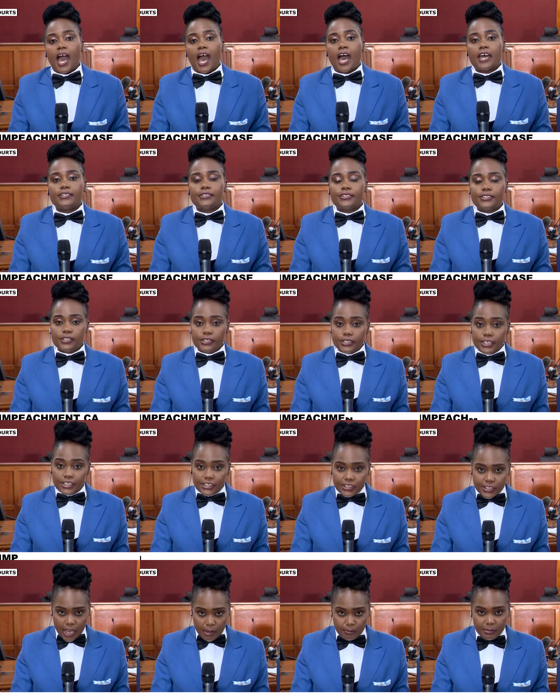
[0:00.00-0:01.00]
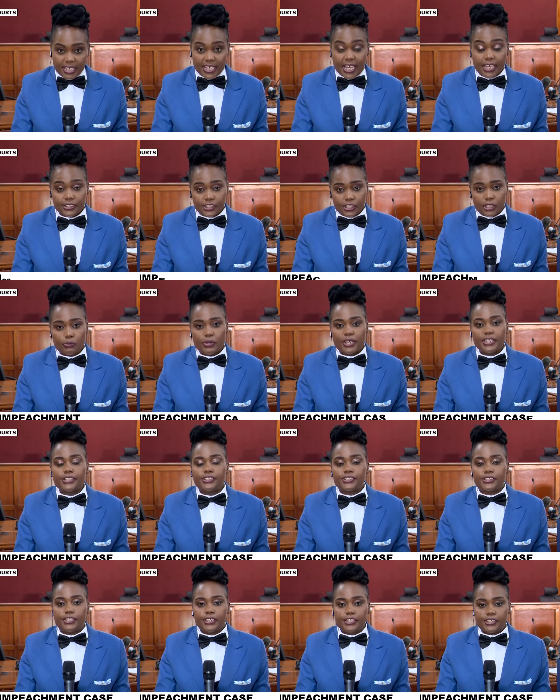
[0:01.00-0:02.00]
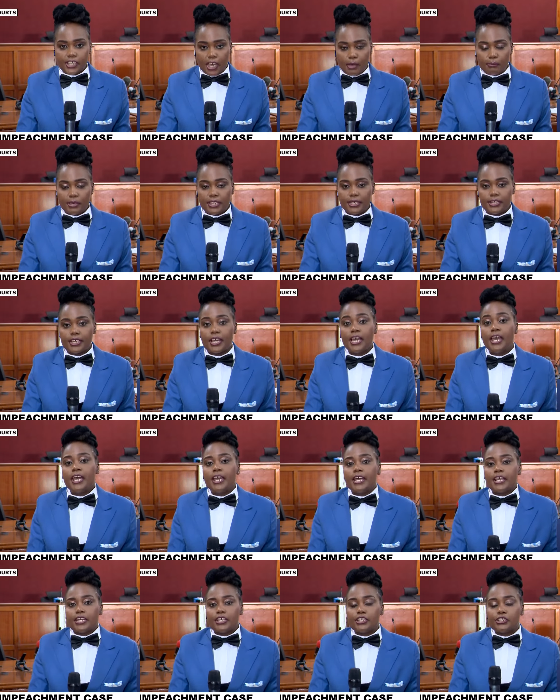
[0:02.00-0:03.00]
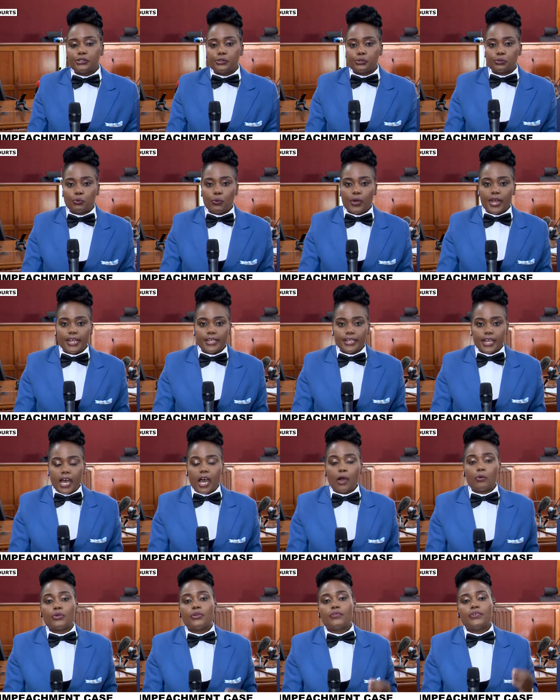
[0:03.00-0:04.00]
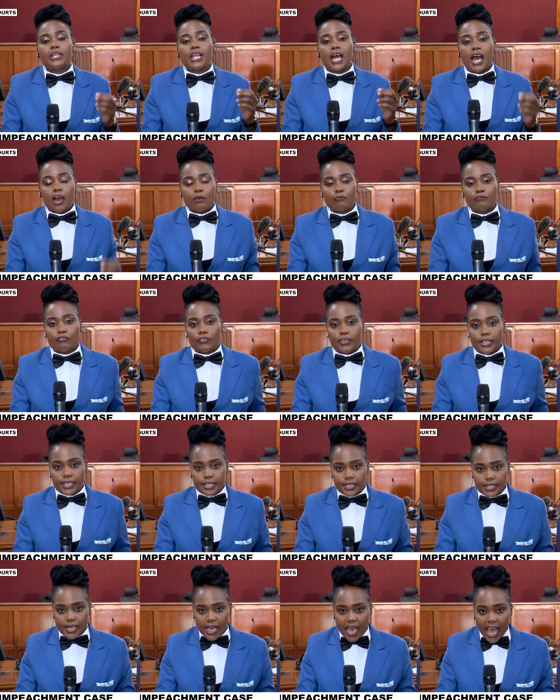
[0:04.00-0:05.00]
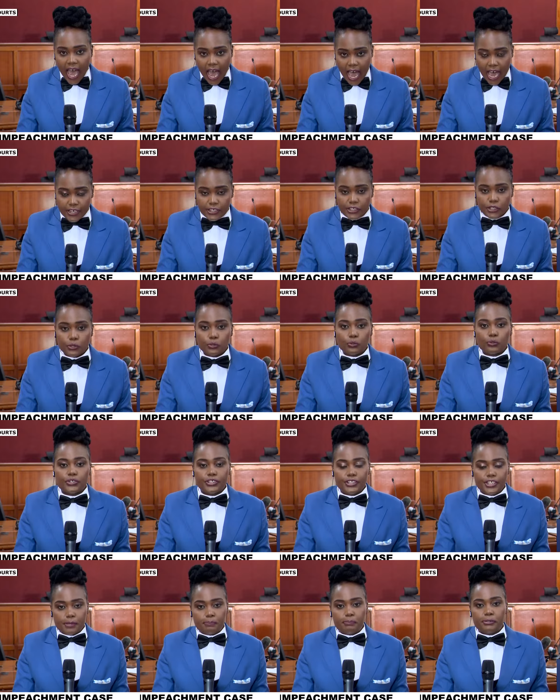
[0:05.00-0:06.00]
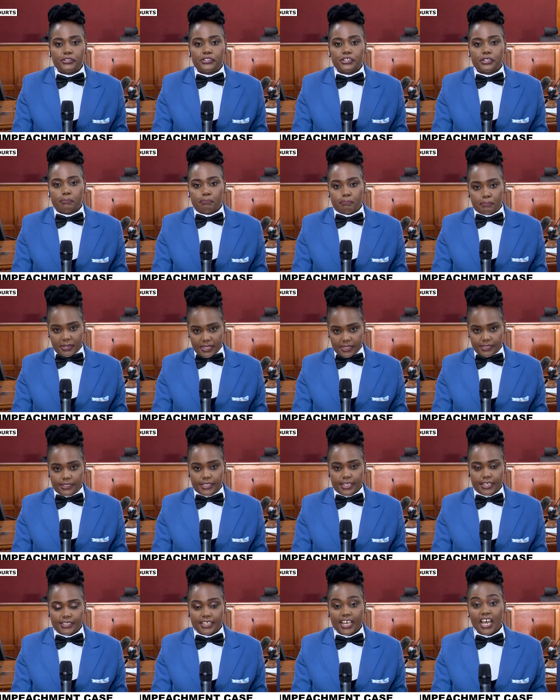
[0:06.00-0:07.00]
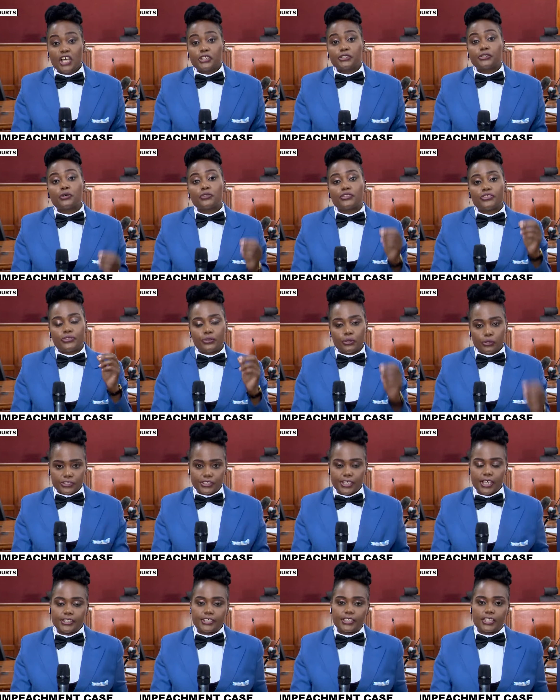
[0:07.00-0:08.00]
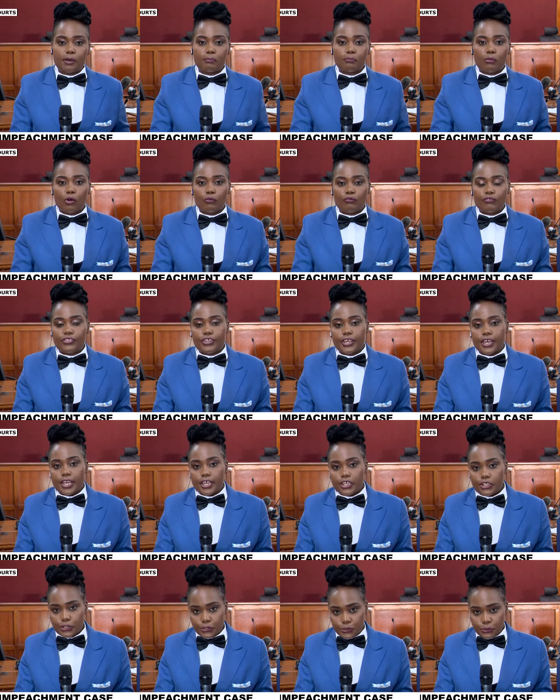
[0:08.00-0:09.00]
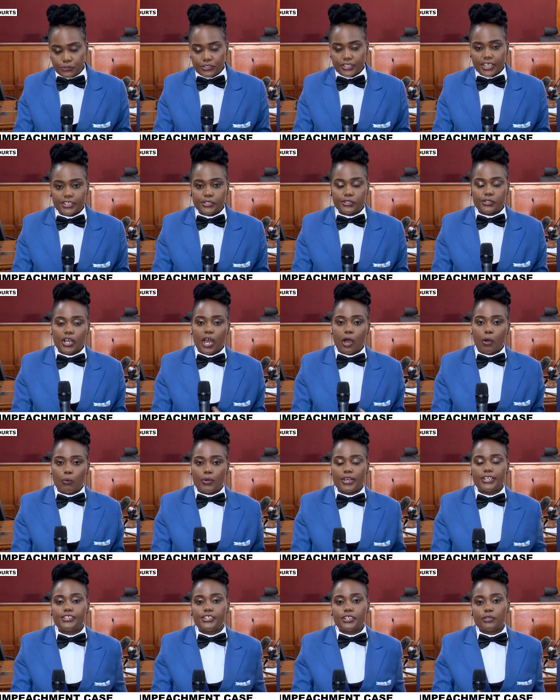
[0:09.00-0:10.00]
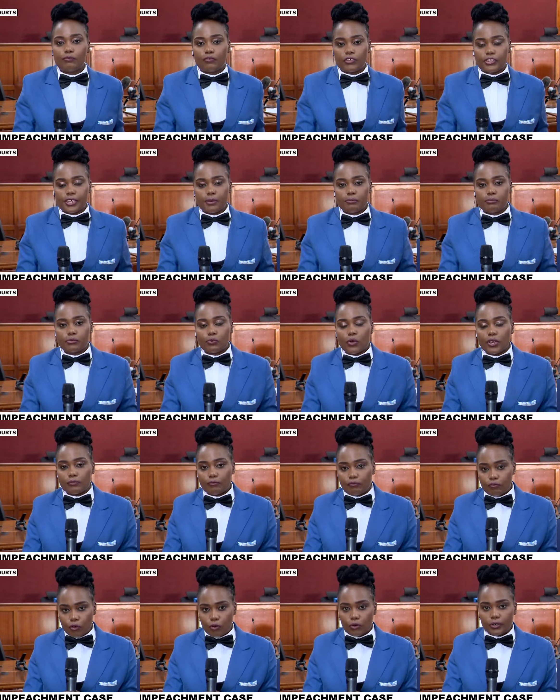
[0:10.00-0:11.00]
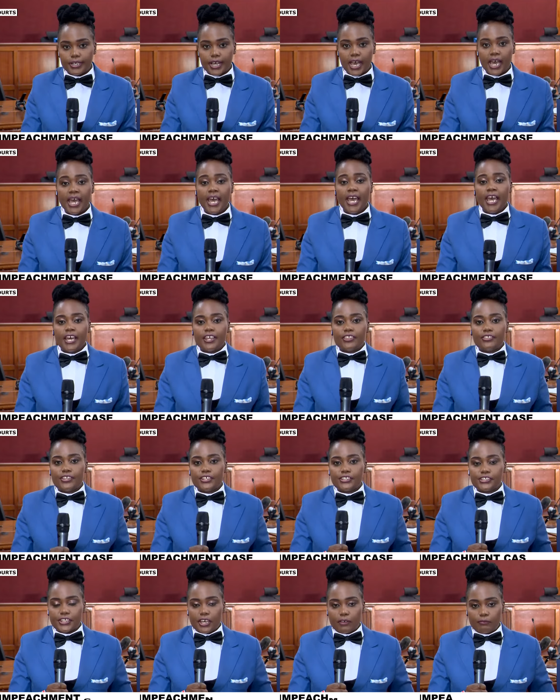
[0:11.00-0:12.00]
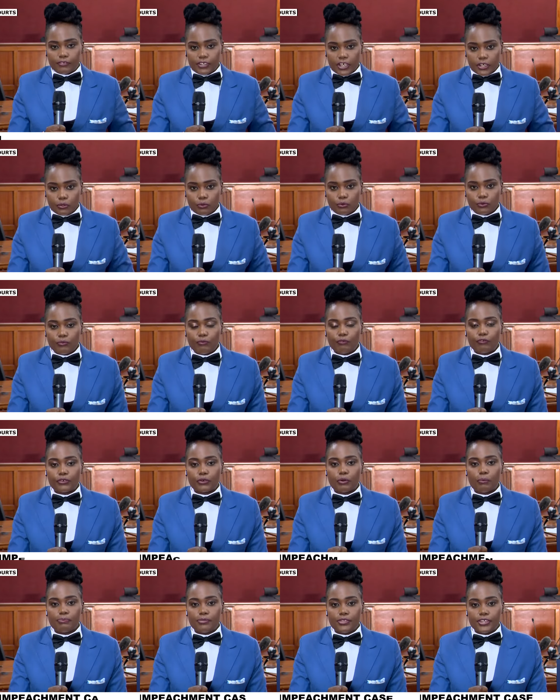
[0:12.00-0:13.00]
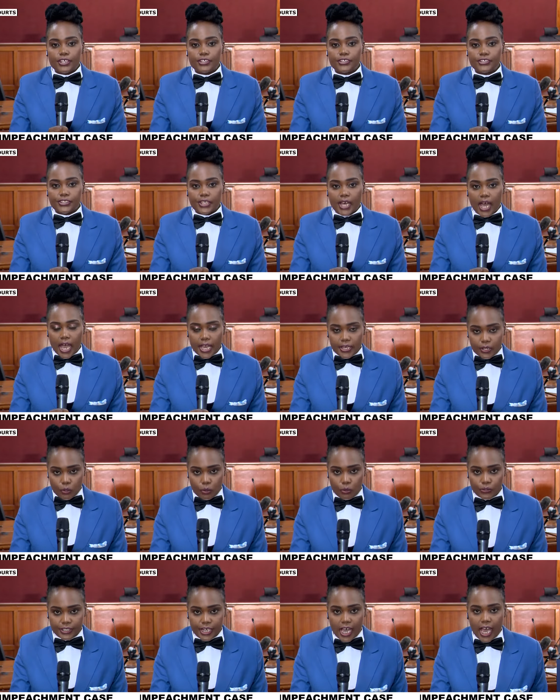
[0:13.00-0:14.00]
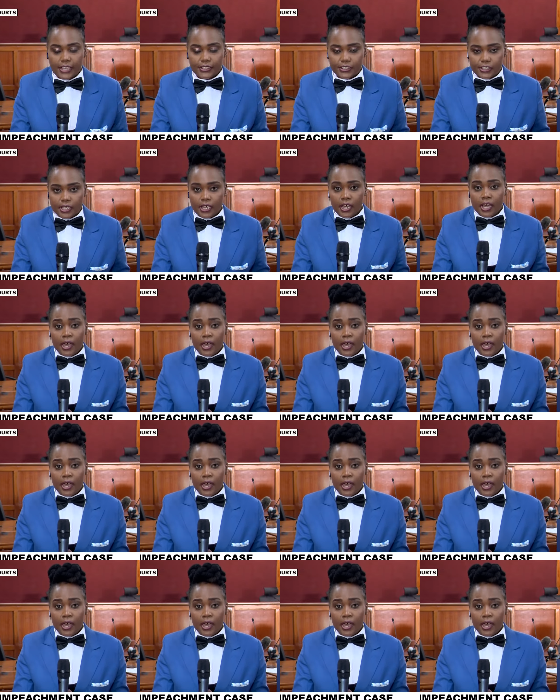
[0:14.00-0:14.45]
and determined. Until when it's determined is when uh, we will have in a new deputy president. So those are some of the issues that we are waiting for them to unfold this afternoon from this High Court at